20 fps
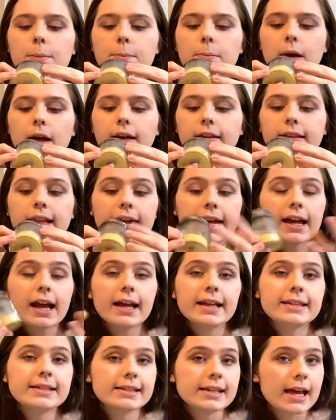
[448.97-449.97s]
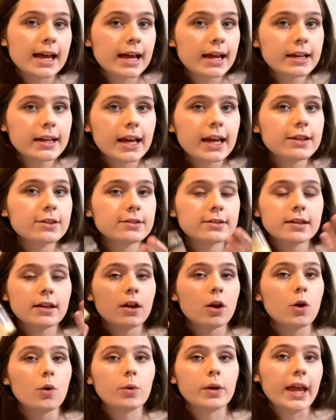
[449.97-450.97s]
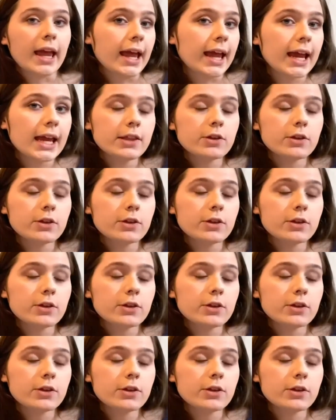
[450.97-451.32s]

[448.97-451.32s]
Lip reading: like I said, it's okay.